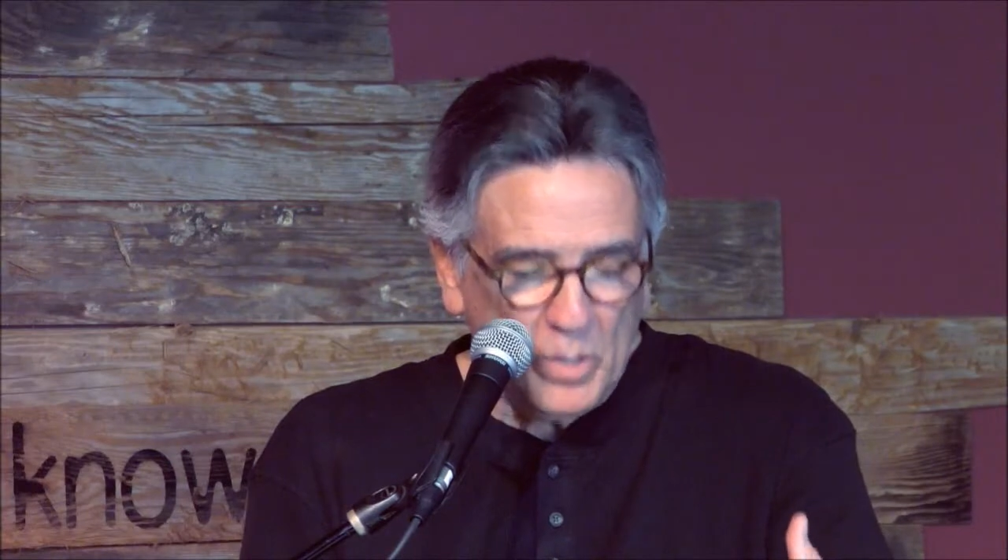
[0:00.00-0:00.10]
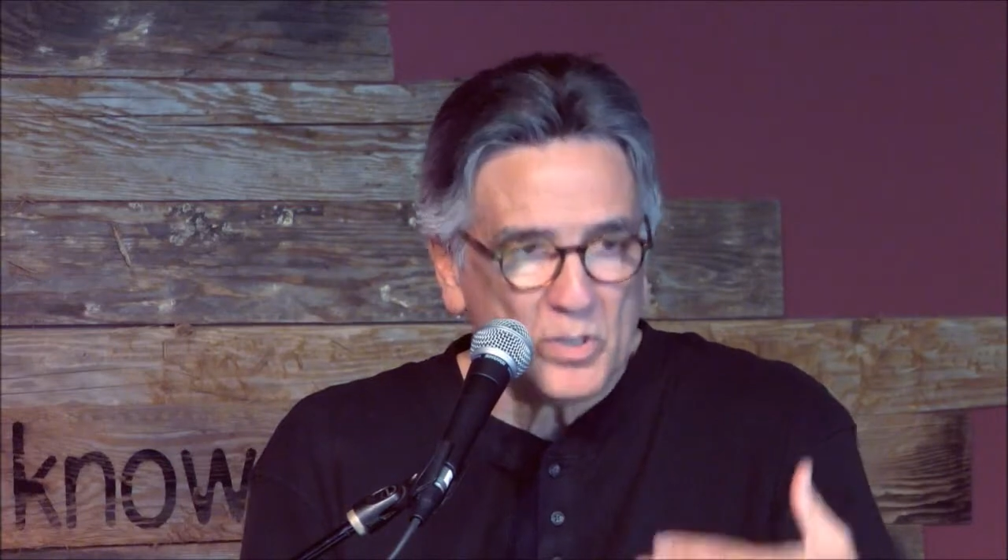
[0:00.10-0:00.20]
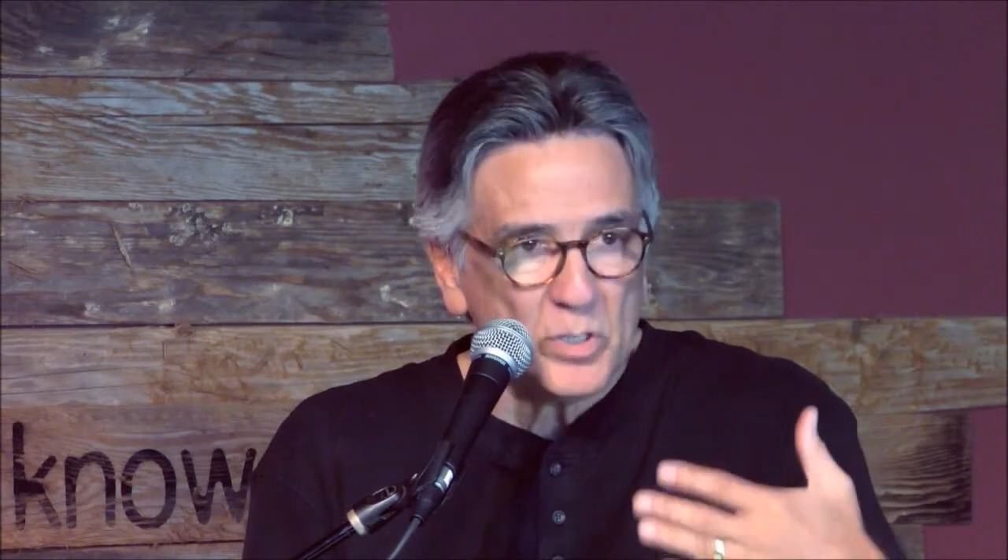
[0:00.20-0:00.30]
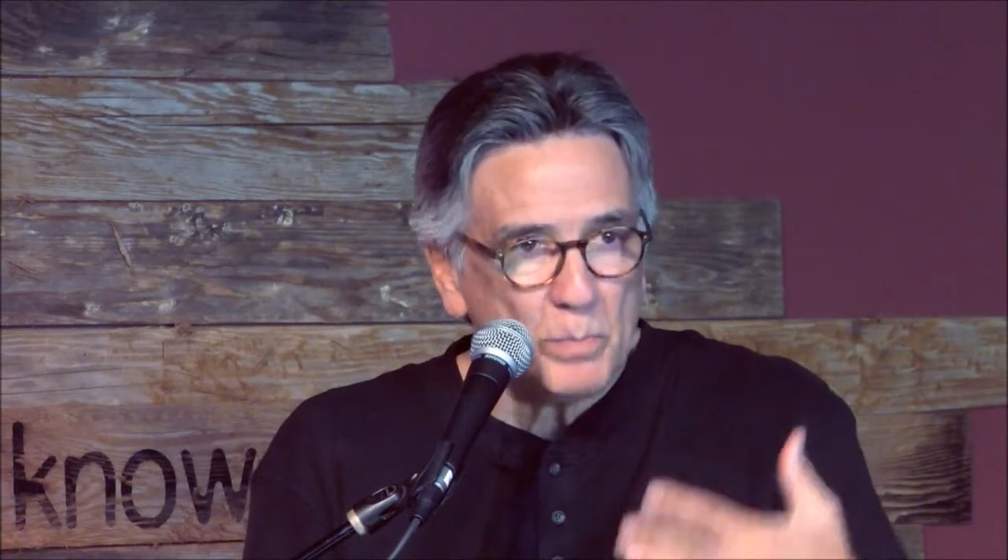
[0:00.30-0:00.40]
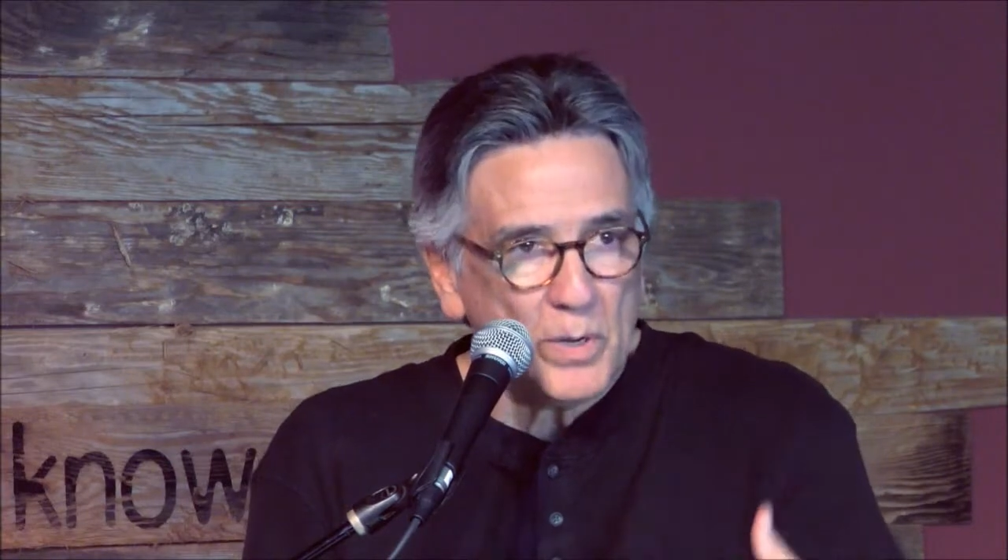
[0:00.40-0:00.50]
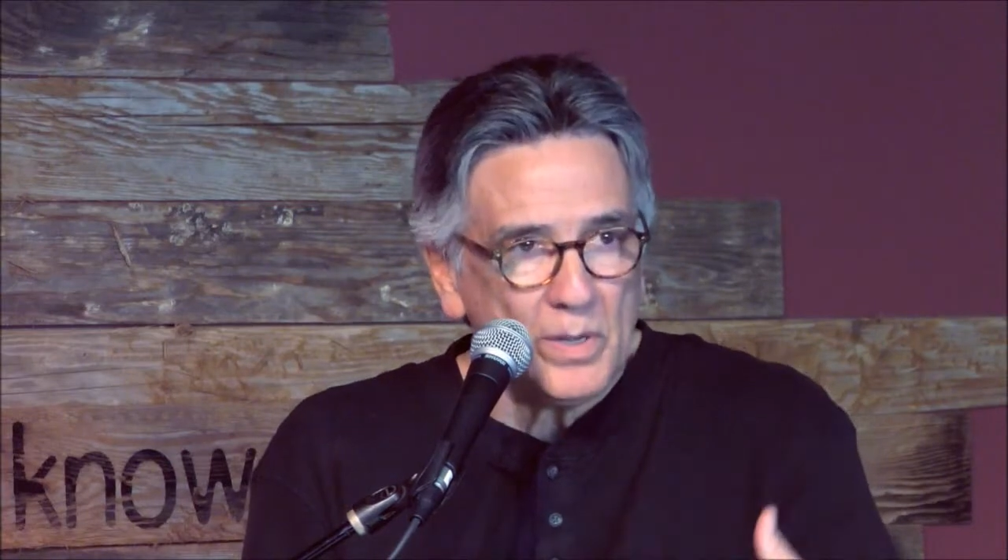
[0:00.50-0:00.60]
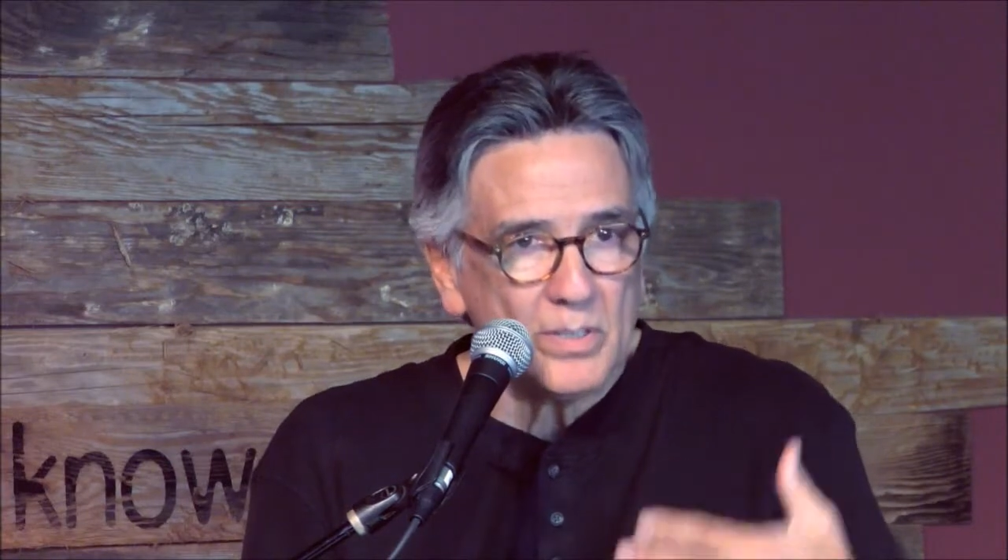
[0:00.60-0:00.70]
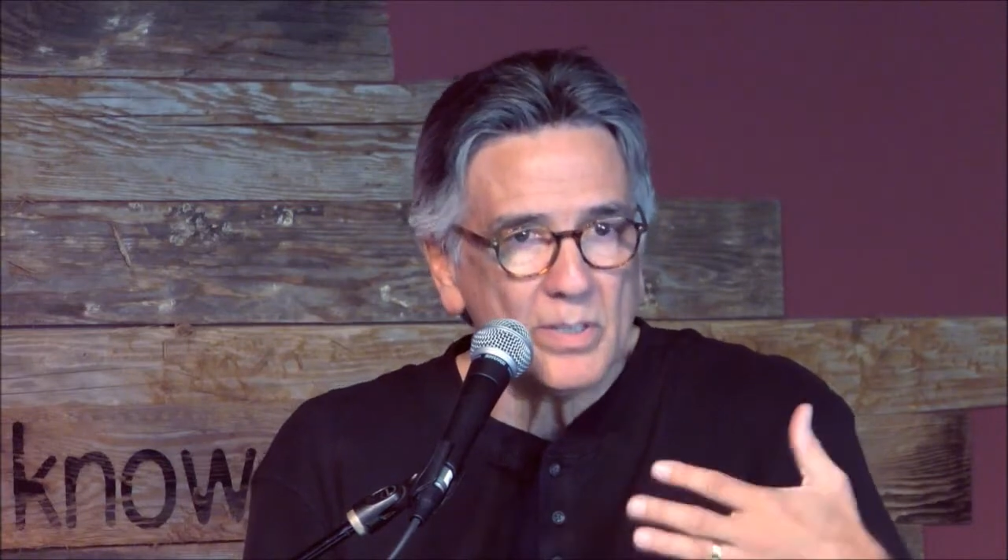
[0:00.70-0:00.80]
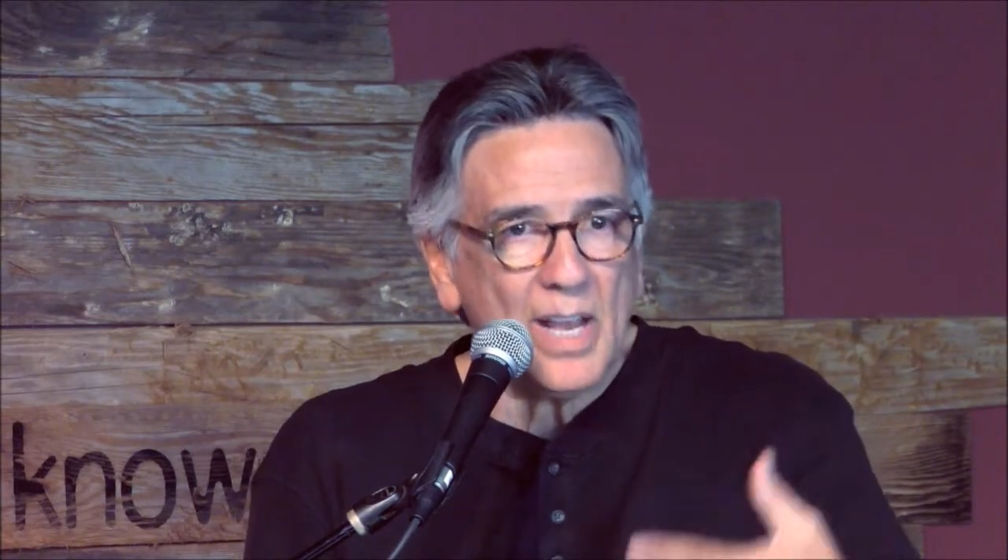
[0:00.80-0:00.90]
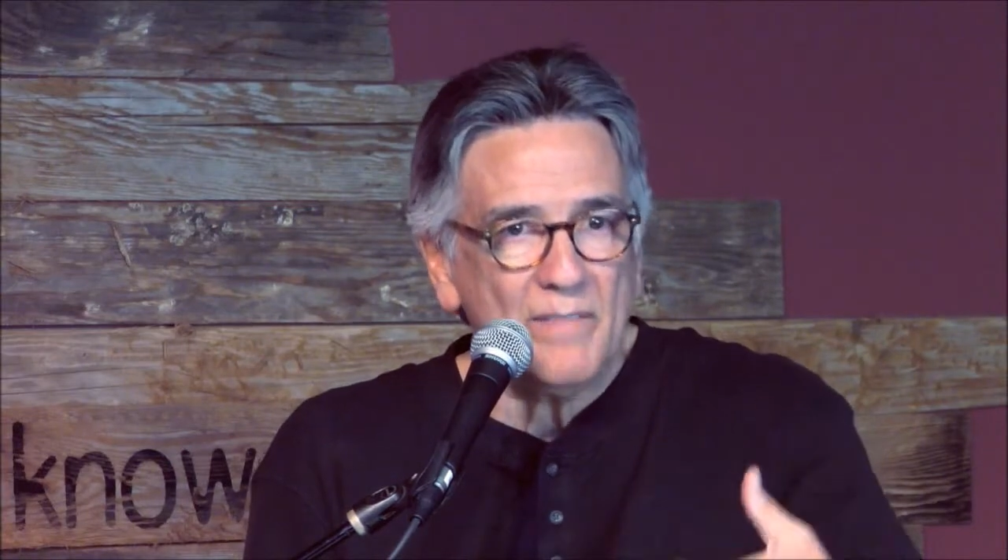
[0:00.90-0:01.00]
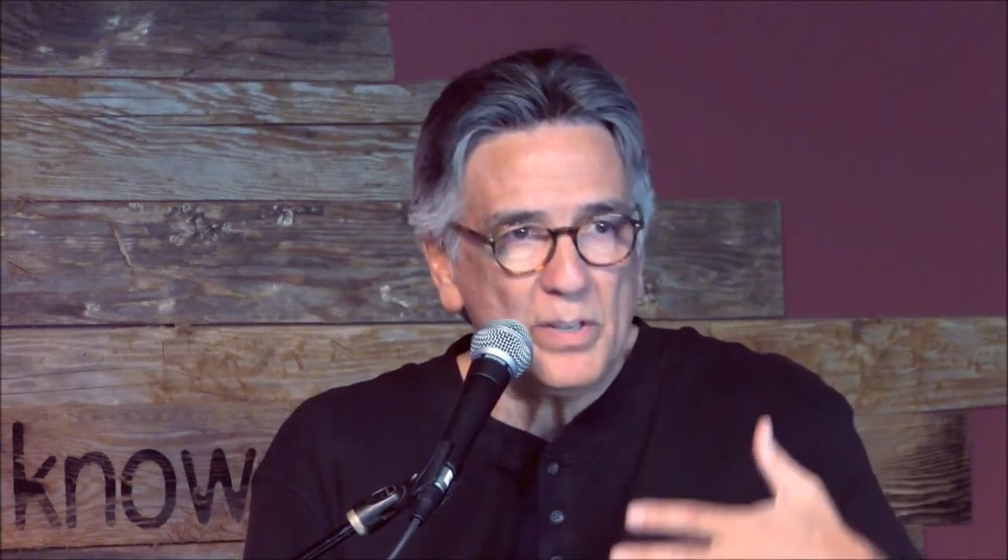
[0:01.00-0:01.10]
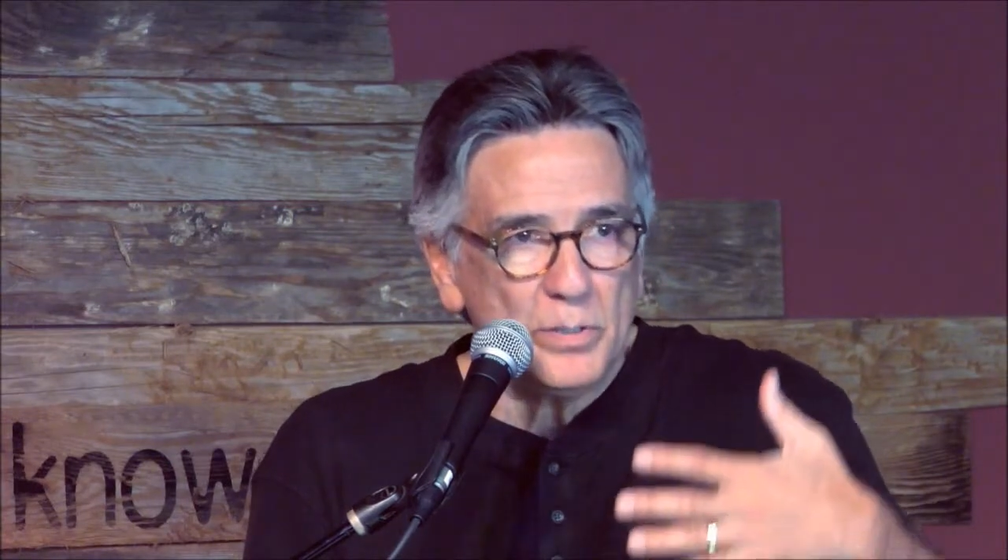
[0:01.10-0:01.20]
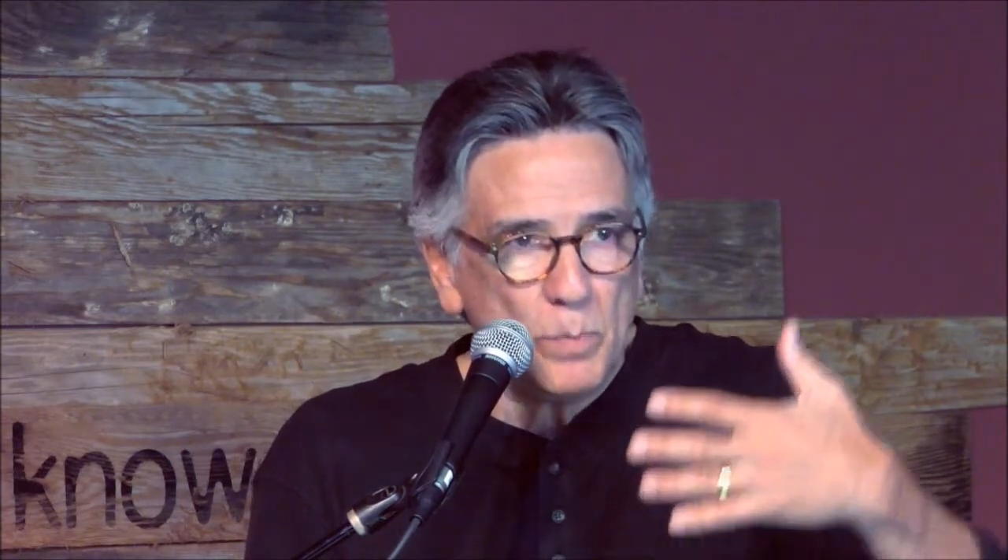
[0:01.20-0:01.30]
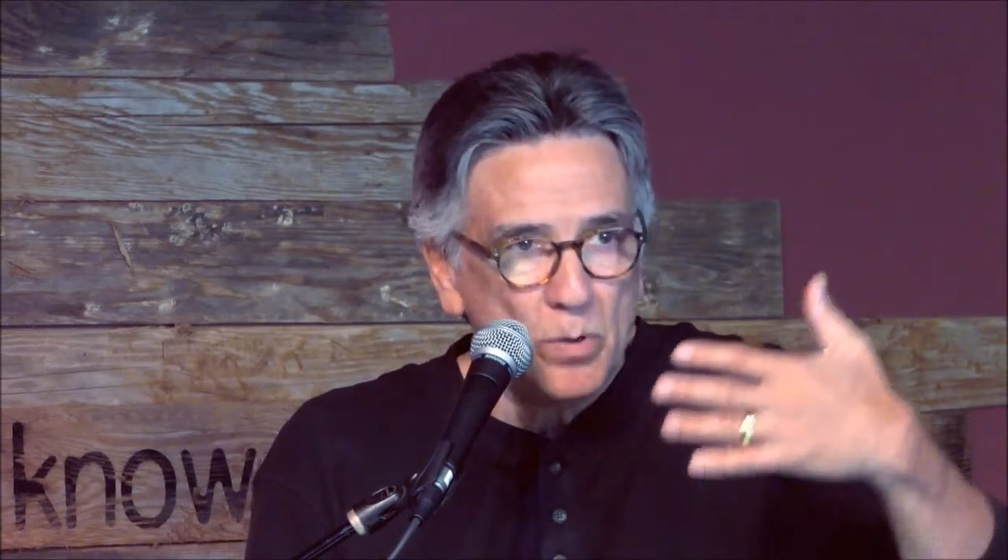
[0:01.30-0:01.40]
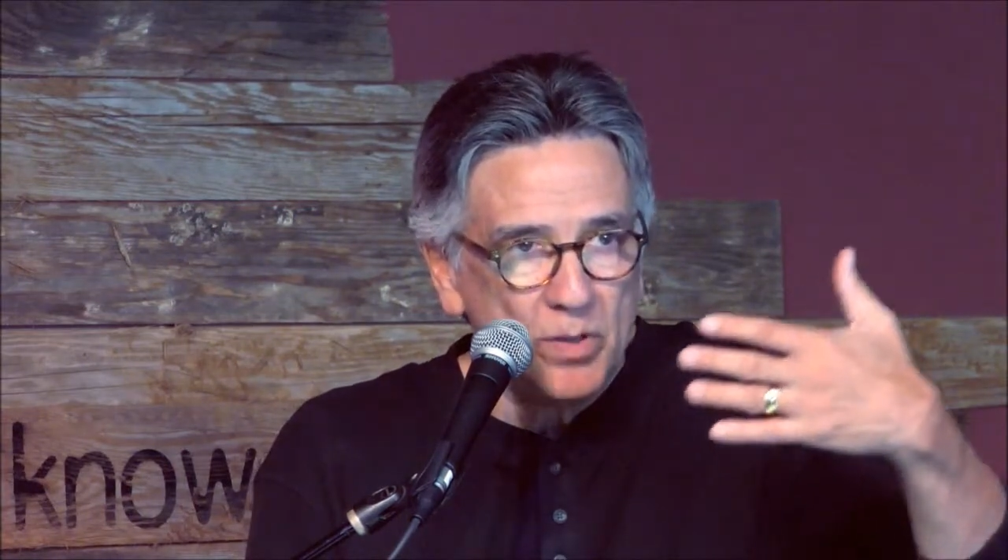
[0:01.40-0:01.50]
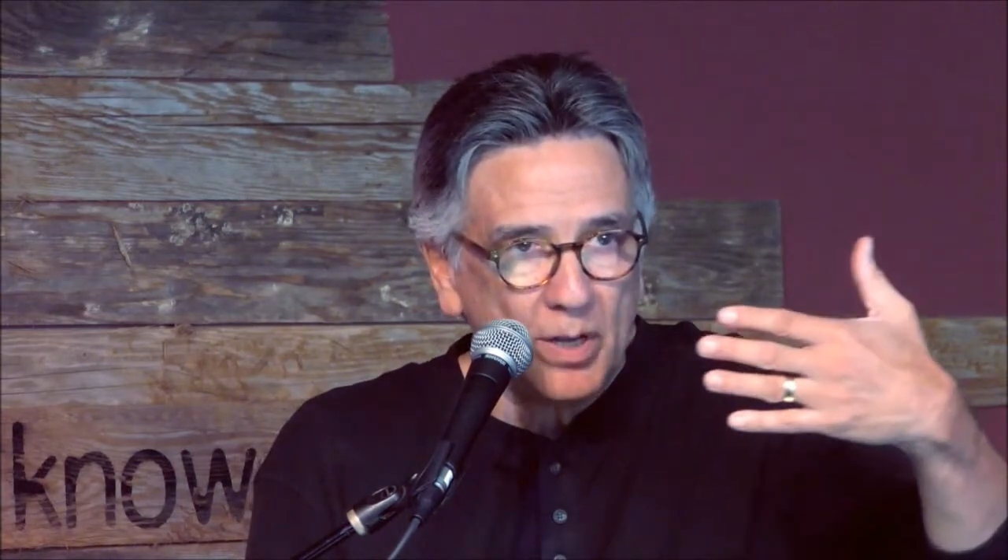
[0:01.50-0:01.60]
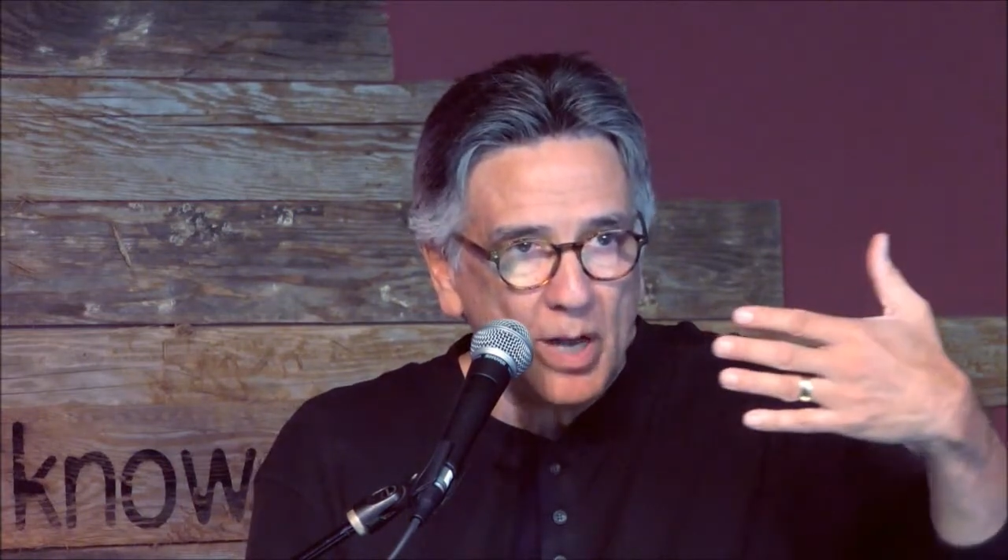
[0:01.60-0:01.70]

to experience life as both